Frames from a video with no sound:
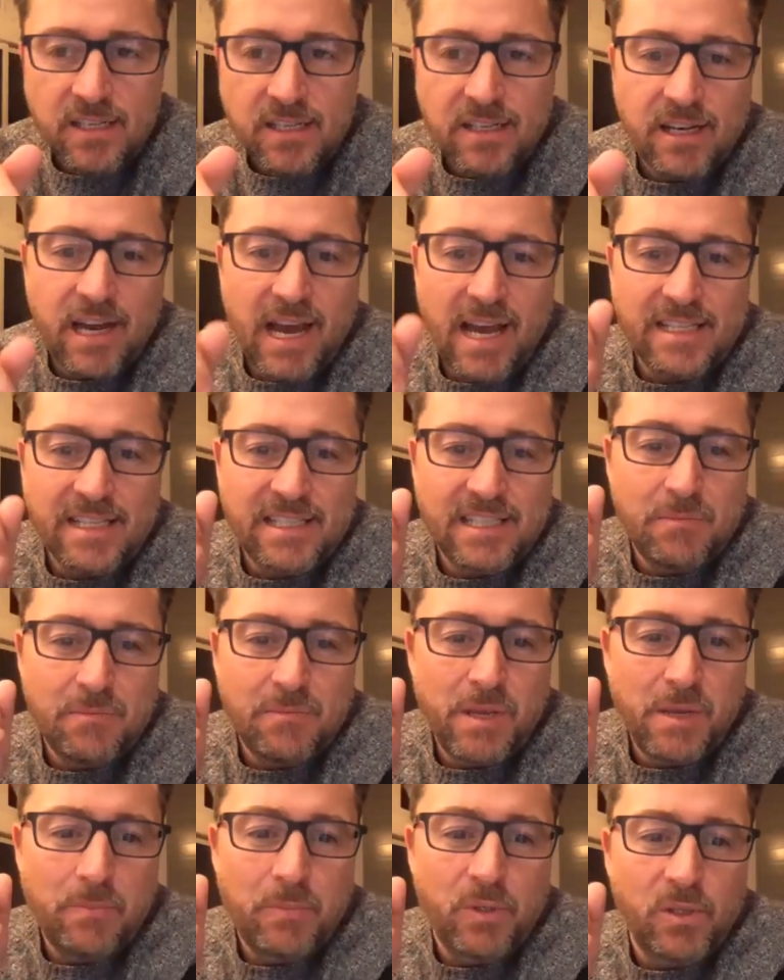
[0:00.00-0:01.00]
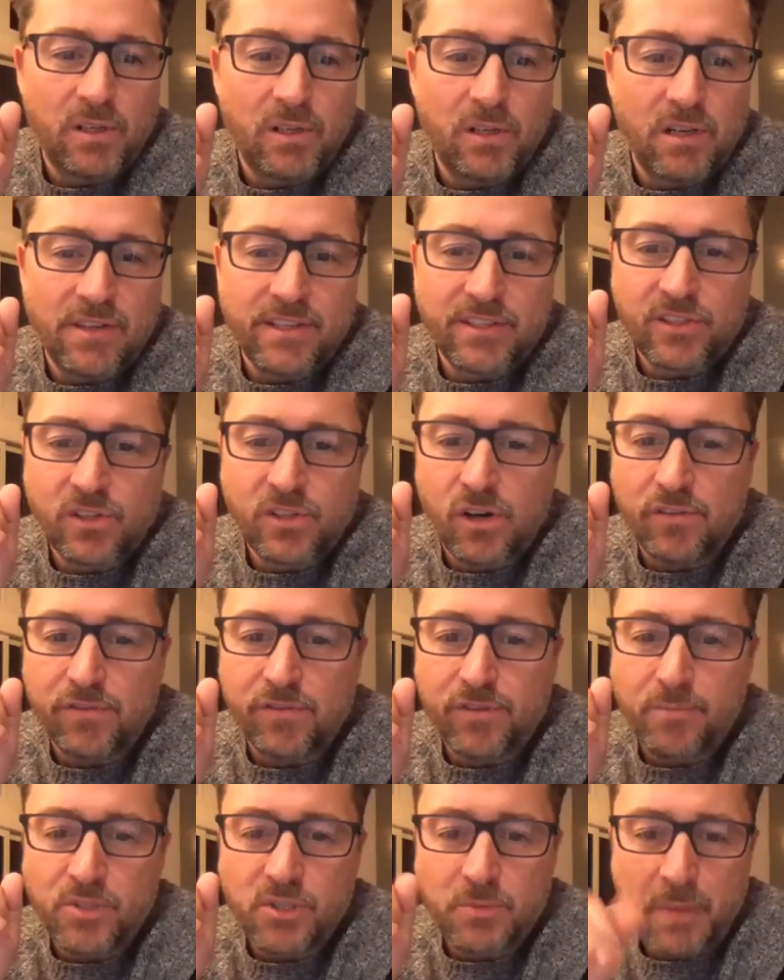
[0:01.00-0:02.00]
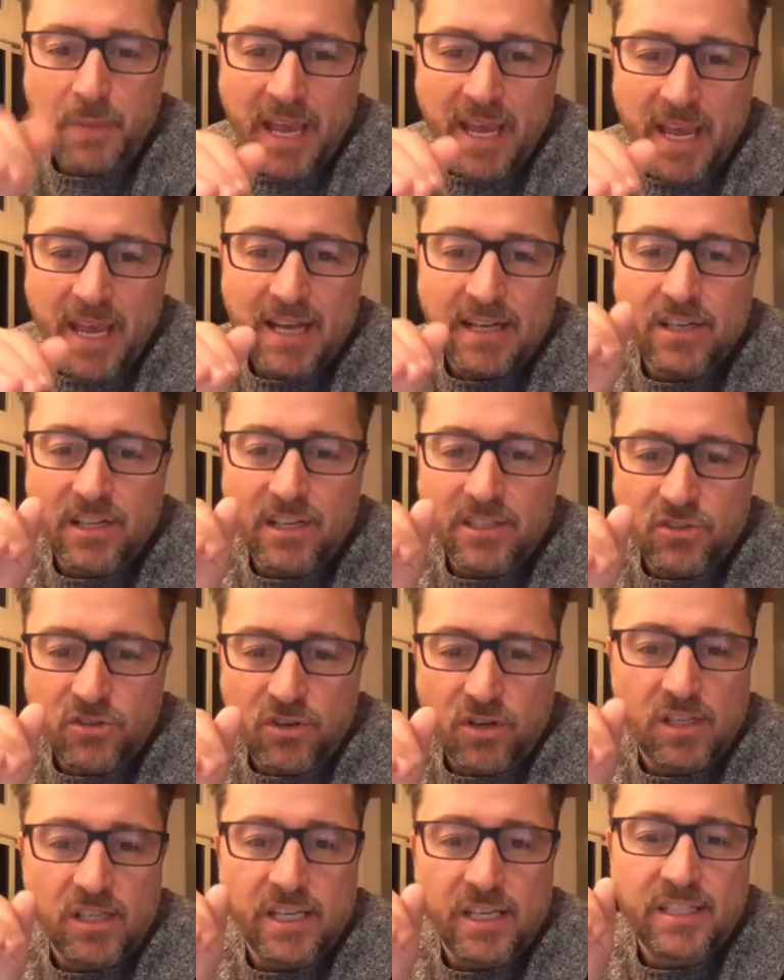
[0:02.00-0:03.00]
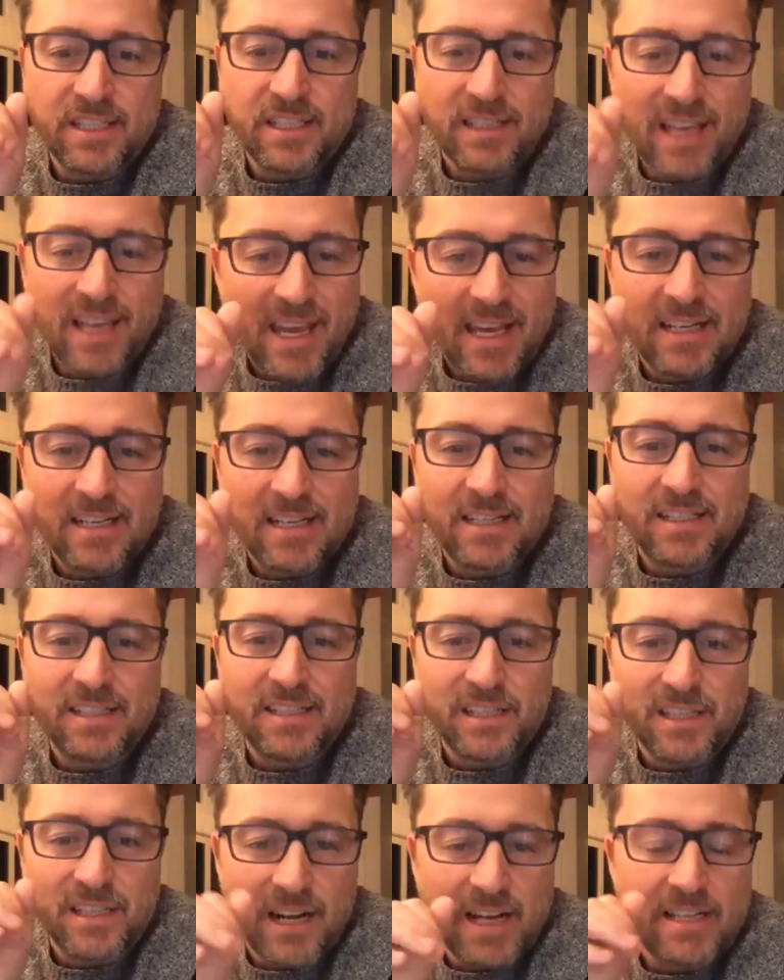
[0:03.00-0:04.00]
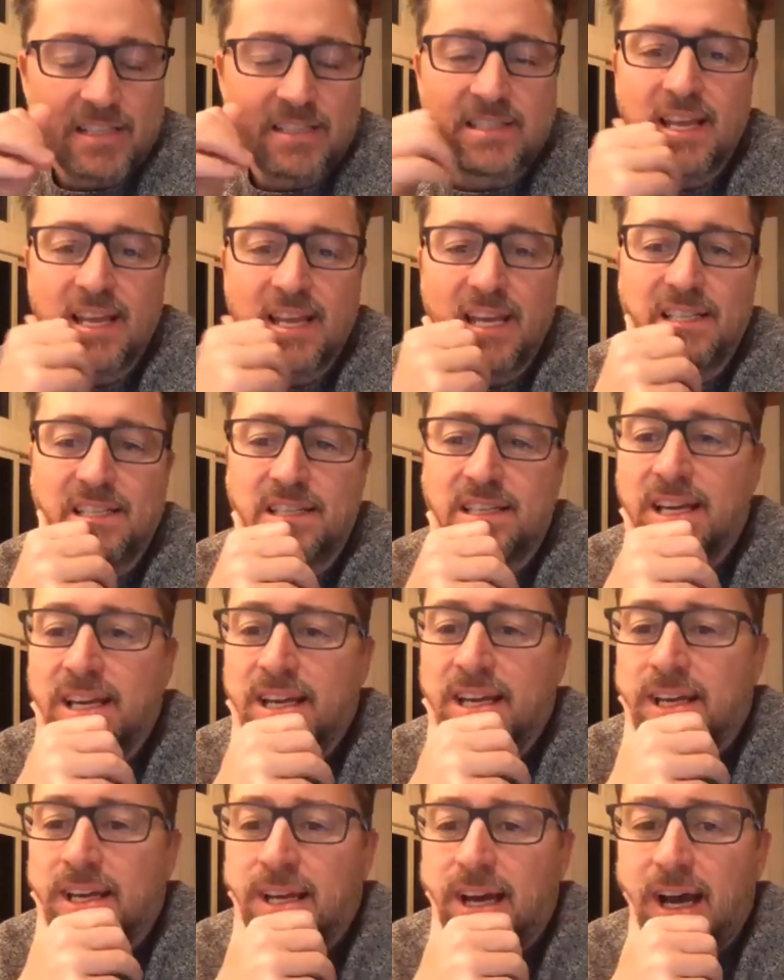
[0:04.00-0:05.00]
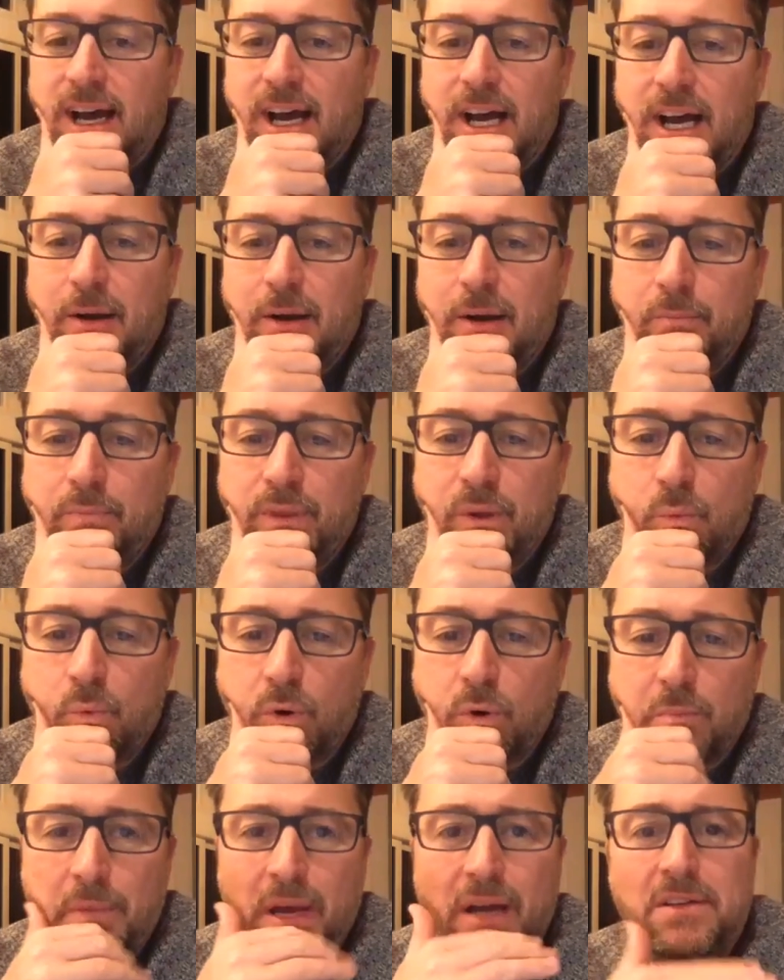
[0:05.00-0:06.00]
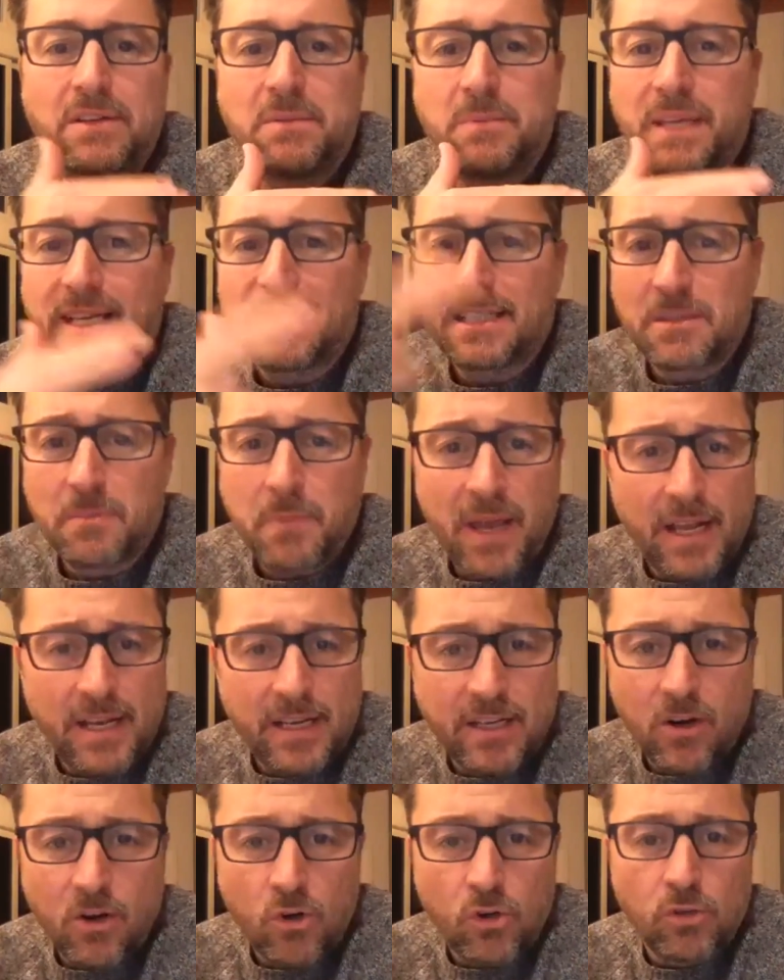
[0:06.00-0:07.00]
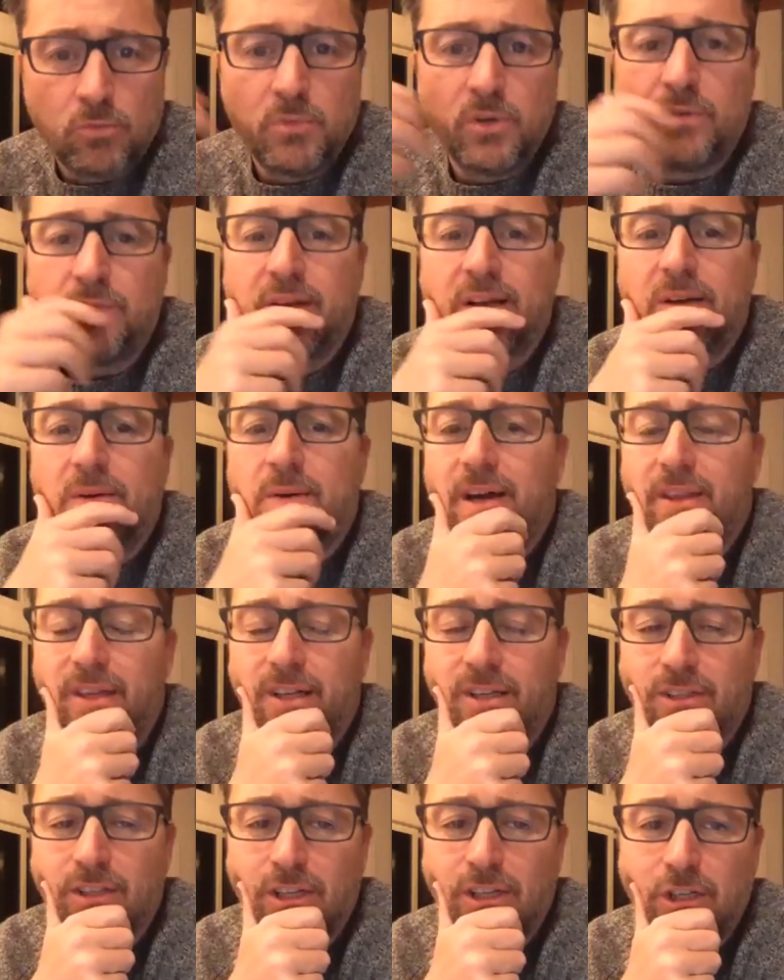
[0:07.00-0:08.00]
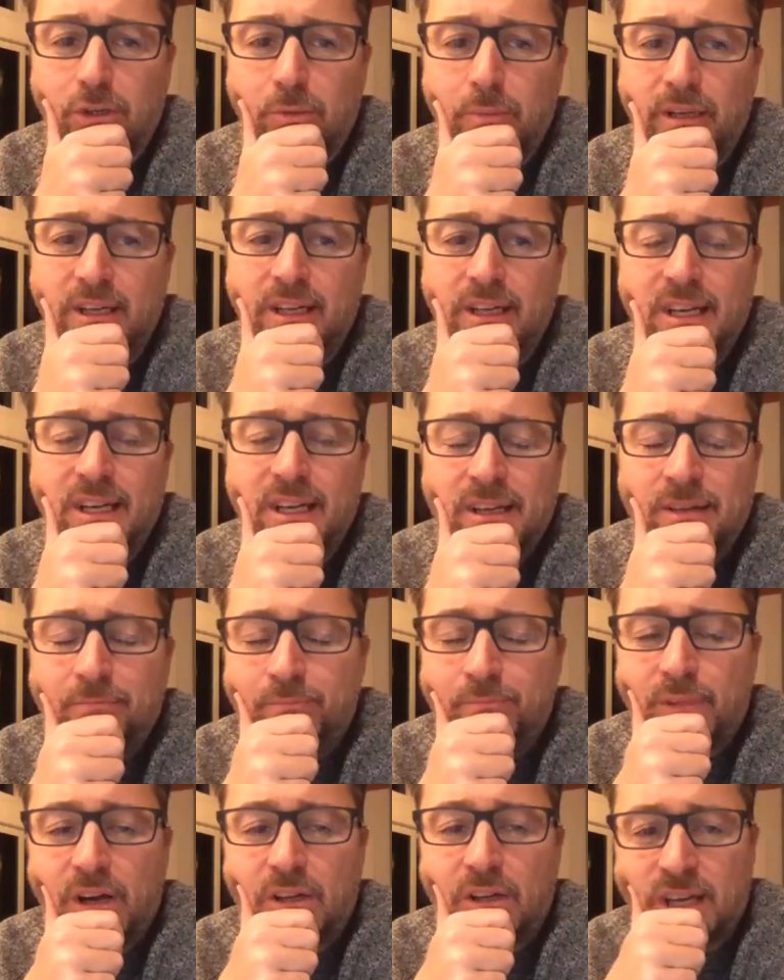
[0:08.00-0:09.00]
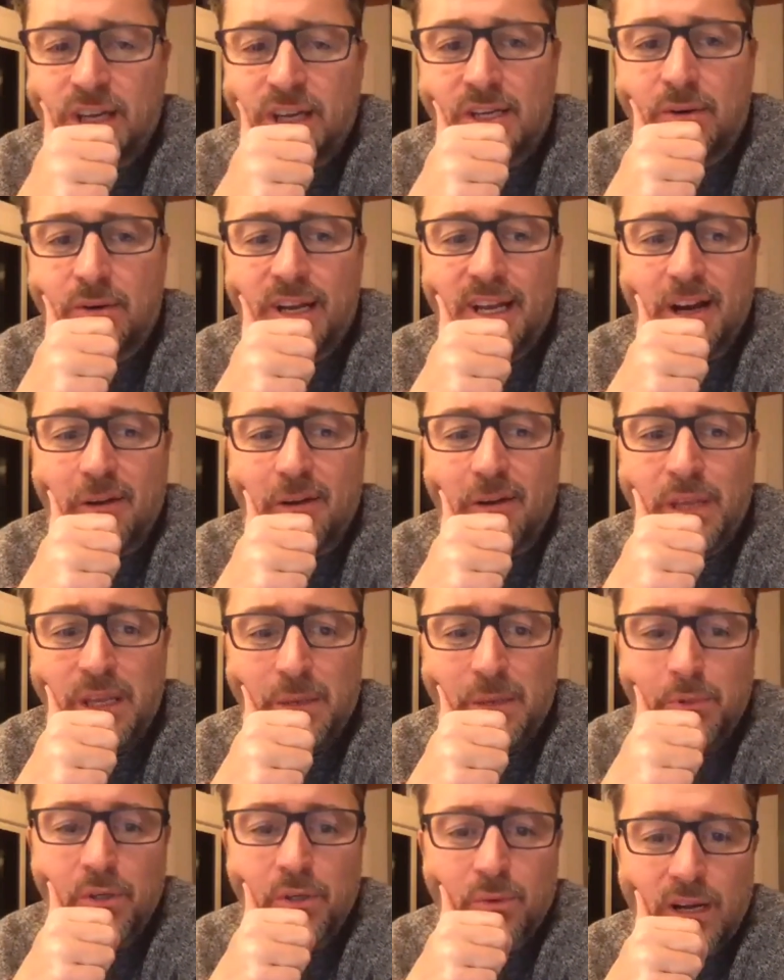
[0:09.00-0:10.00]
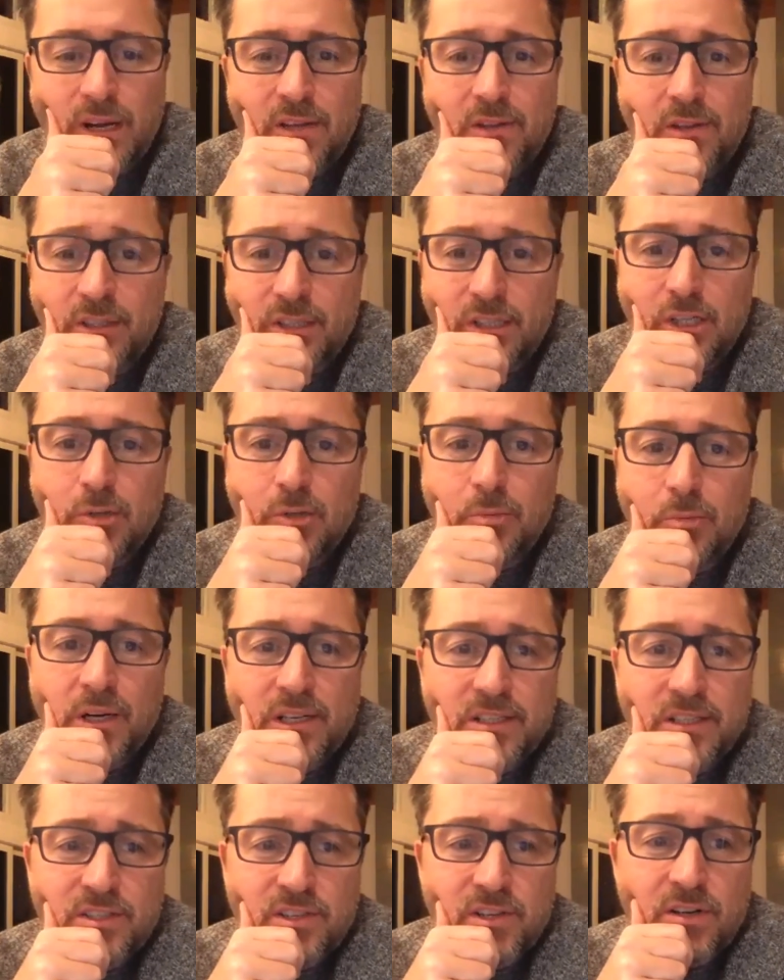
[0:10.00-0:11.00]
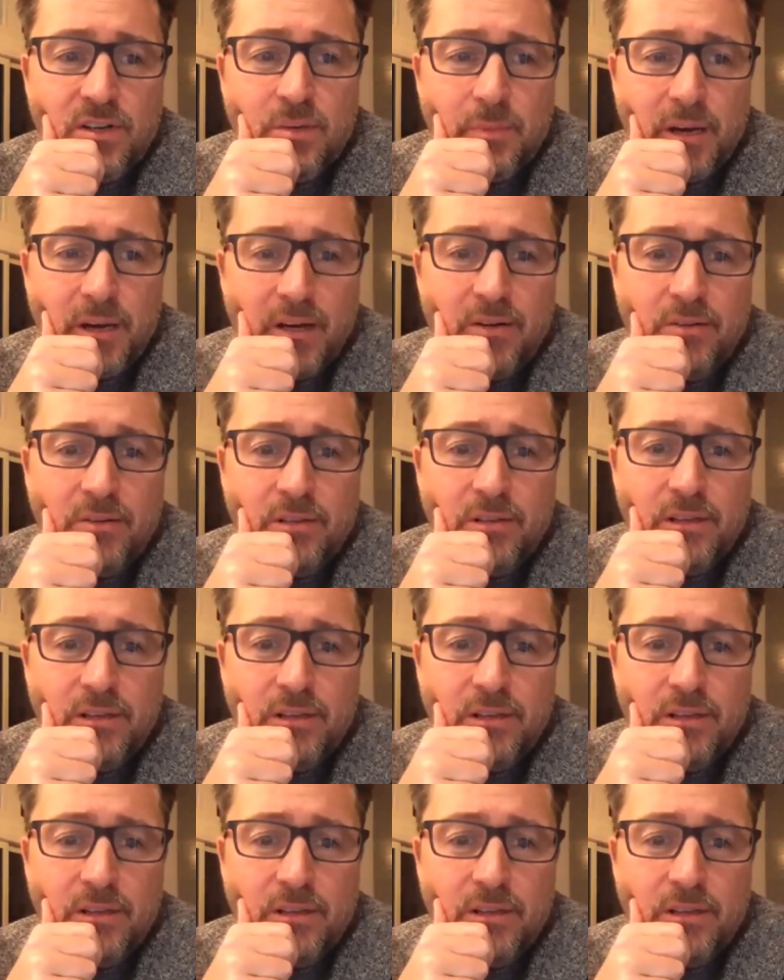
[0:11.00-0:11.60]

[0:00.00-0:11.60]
I see people on this call from Japan to Australia to Canada, the United States. We're about to be expanding our whole movement around the globe. And I'll tell you right now, people around the globe are concerned about